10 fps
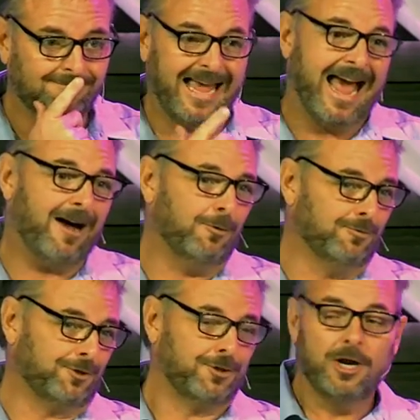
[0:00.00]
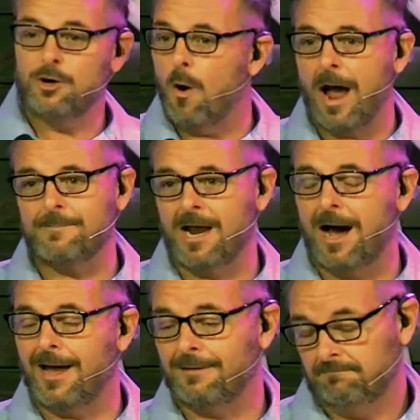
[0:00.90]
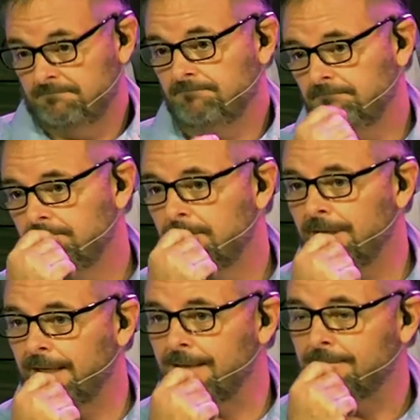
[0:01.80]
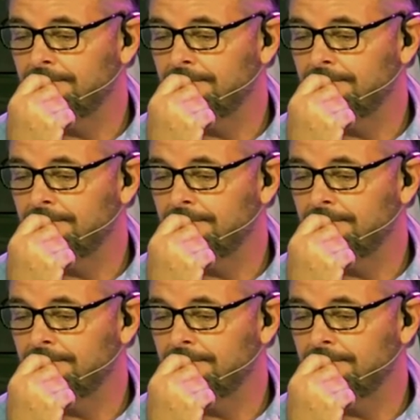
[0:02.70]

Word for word: Ouch. No, I'm not. Really?